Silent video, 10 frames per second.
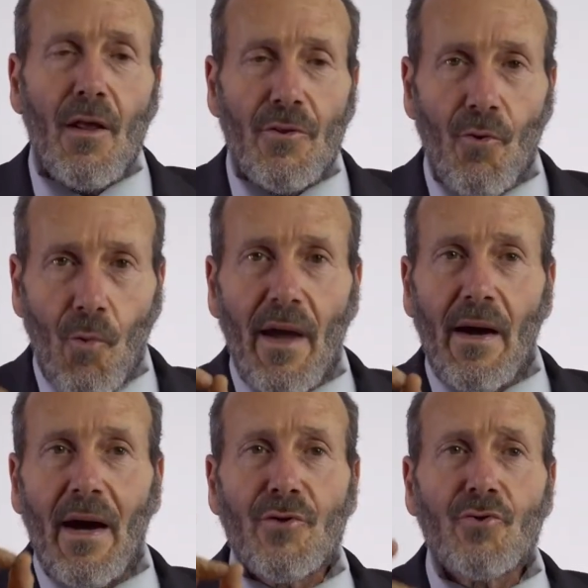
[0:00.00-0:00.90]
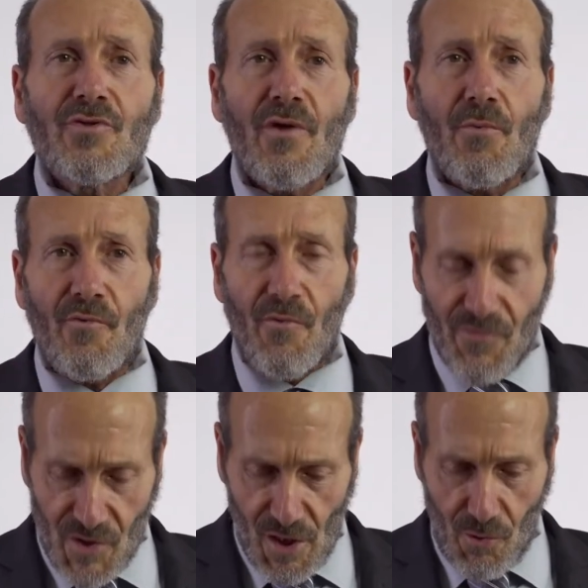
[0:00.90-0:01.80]
The way I use them with
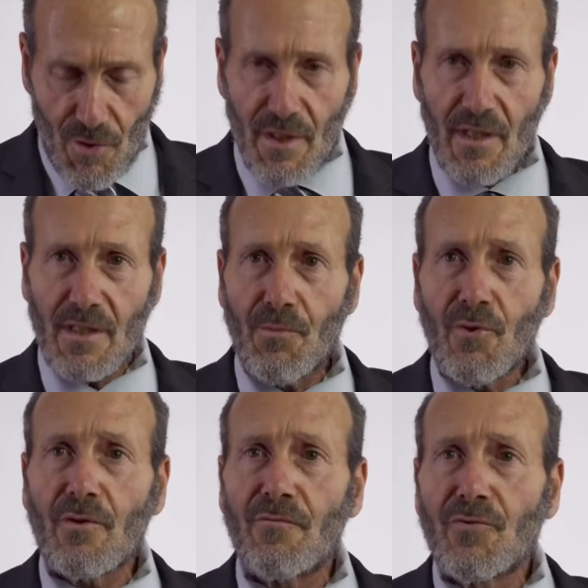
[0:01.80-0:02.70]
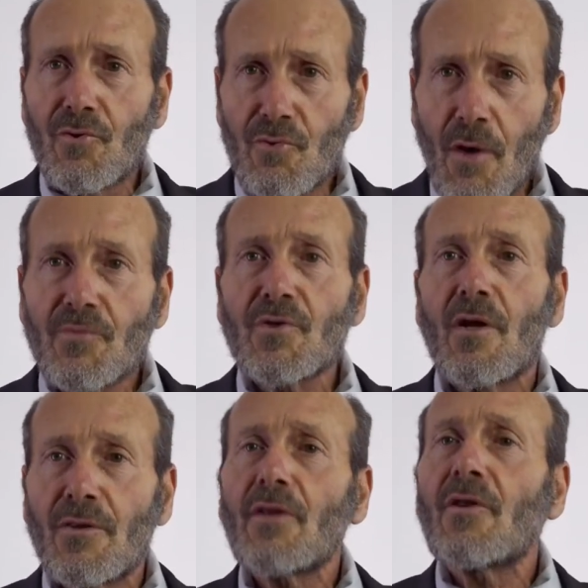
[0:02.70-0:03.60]
children is put a few drops,
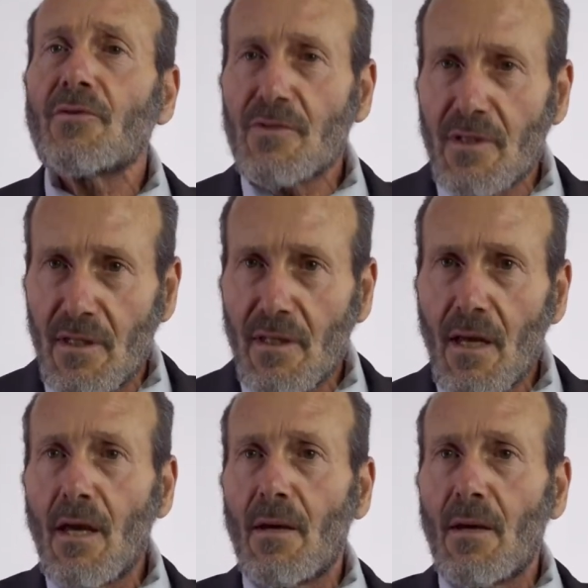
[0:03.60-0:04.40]
not on the skin,